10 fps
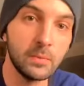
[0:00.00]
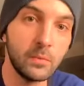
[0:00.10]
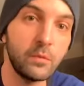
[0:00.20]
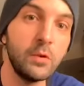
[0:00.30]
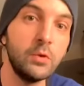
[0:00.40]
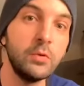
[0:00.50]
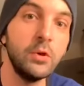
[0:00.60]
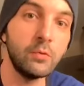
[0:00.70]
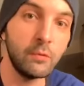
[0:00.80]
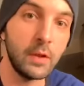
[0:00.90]
for your
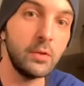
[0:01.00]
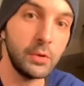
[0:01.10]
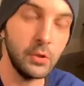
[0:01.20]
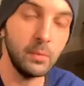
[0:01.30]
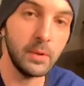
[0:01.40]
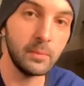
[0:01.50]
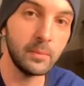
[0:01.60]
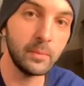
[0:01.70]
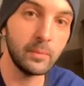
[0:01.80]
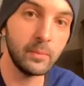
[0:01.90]
fellow human
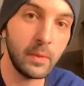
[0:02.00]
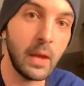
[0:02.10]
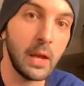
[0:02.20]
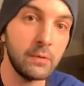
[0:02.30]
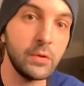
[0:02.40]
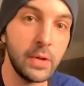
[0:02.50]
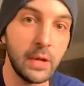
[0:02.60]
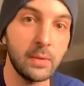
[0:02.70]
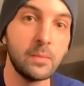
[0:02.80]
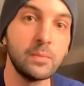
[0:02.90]
every day
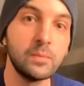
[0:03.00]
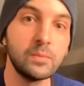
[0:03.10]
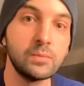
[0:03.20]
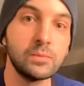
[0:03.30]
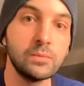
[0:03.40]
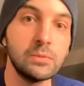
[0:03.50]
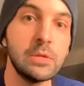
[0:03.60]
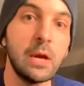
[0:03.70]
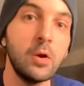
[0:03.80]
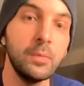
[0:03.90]
to
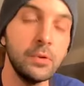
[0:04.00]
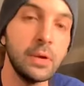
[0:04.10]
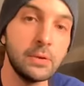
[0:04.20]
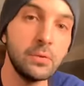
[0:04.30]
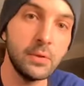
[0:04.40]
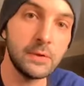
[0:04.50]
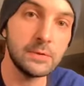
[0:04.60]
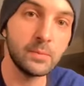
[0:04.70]
help you get through this?